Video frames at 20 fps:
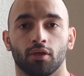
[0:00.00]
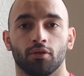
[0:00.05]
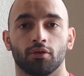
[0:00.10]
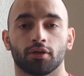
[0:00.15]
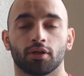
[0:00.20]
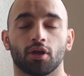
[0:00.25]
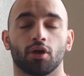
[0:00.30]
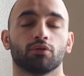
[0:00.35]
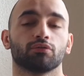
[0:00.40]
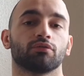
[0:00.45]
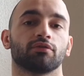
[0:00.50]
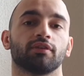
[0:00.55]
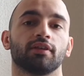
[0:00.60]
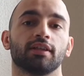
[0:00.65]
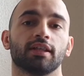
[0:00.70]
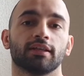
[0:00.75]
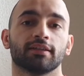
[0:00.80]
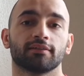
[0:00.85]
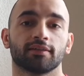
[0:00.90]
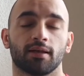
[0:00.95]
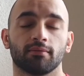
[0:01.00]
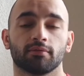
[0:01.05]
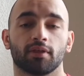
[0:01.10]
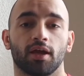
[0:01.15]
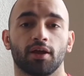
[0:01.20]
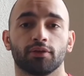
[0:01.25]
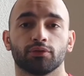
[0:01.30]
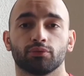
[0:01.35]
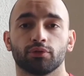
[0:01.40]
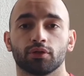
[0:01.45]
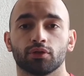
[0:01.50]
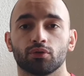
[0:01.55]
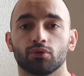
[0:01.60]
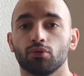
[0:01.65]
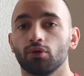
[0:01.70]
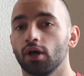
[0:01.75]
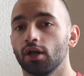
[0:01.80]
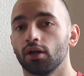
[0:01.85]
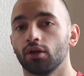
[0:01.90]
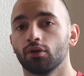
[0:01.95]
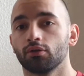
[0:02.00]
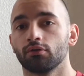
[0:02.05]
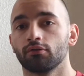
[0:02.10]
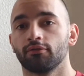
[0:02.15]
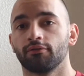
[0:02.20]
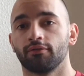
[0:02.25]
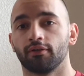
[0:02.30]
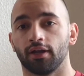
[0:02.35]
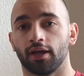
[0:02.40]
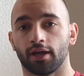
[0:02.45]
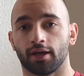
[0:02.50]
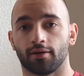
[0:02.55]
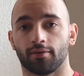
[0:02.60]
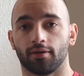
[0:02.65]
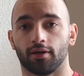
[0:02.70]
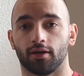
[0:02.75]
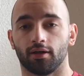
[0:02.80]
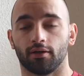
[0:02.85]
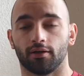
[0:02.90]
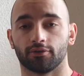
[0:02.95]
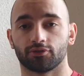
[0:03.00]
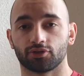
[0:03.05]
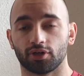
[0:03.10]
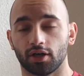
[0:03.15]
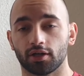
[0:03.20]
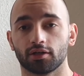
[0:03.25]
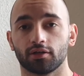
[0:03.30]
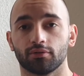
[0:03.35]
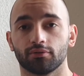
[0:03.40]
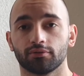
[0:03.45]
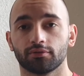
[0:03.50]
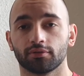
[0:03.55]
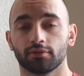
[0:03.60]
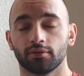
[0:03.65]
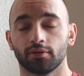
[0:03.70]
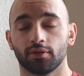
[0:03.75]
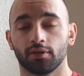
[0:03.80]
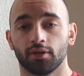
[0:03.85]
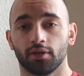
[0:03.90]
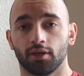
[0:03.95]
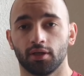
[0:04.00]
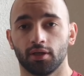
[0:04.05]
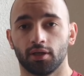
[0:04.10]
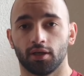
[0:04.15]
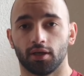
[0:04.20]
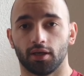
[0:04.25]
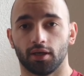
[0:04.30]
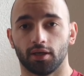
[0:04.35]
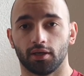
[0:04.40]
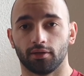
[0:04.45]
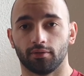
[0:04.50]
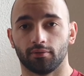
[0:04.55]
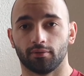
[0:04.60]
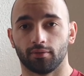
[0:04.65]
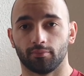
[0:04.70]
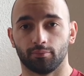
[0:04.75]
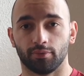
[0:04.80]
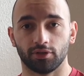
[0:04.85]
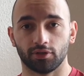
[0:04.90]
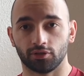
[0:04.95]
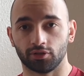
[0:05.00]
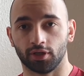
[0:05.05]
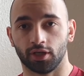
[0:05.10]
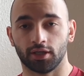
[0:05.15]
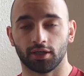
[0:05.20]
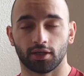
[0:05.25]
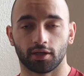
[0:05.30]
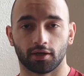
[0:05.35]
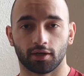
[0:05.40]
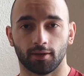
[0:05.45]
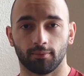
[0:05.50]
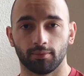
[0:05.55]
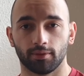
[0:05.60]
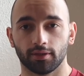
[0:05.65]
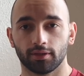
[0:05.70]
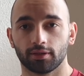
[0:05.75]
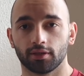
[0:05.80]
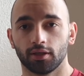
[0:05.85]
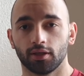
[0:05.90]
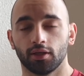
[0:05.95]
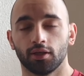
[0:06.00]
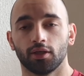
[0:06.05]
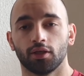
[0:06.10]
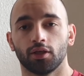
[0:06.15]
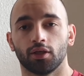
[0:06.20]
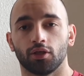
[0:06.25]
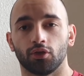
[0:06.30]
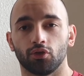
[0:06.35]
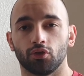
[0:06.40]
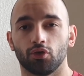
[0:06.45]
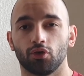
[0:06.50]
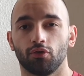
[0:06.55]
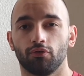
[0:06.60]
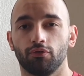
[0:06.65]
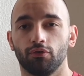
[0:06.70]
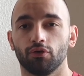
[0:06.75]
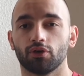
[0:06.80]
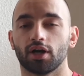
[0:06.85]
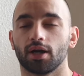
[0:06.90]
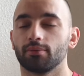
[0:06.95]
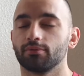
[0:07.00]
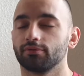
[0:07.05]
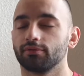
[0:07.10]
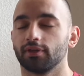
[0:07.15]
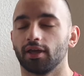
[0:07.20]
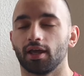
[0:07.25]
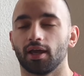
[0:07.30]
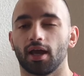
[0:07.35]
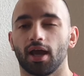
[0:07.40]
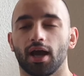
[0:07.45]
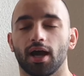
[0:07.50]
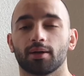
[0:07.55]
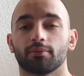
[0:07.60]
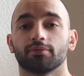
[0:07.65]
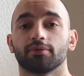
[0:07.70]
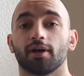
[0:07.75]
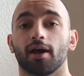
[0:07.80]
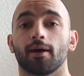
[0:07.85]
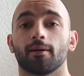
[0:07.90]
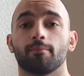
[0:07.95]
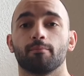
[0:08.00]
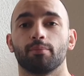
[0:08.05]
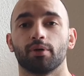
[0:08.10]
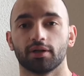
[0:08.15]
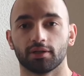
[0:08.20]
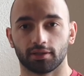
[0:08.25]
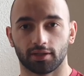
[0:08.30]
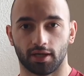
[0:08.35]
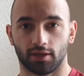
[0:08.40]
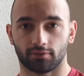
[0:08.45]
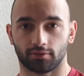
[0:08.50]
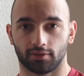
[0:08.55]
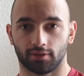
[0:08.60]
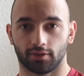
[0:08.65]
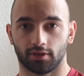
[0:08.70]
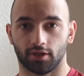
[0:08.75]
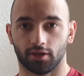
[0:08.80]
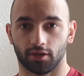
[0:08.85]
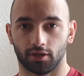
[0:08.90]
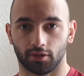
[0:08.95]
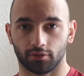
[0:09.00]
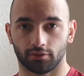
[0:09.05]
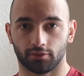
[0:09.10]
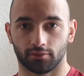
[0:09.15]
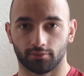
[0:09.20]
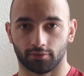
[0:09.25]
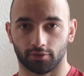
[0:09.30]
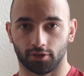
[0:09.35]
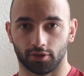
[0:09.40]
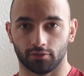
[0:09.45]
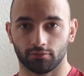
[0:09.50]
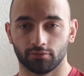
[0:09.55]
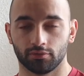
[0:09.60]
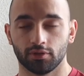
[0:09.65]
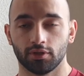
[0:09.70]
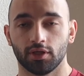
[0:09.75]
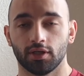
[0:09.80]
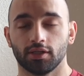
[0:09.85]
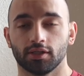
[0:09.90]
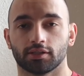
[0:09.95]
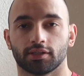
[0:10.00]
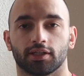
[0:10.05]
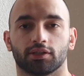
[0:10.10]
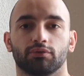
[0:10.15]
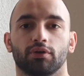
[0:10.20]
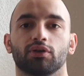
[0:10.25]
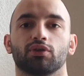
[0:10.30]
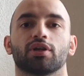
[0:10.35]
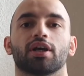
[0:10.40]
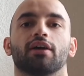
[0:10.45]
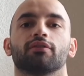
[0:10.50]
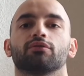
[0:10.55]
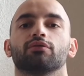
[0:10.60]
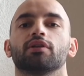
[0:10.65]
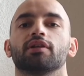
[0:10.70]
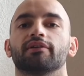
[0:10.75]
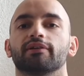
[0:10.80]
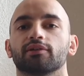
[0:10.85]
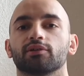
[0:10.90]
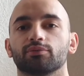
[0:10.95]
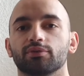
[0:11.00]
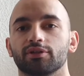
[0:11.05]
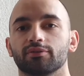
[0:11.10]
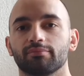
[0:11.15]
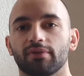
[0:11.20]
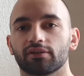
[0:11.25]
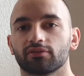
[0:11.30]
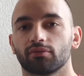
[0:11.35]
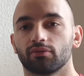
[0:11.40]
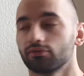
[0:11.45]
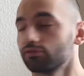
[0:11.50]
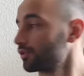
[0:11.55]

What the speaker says: You can also see that sometimes when you do a lot of like strangles in BJJ in grappling, your forearms and arms are burning out a lot, you know. That's why you have to develop this maximum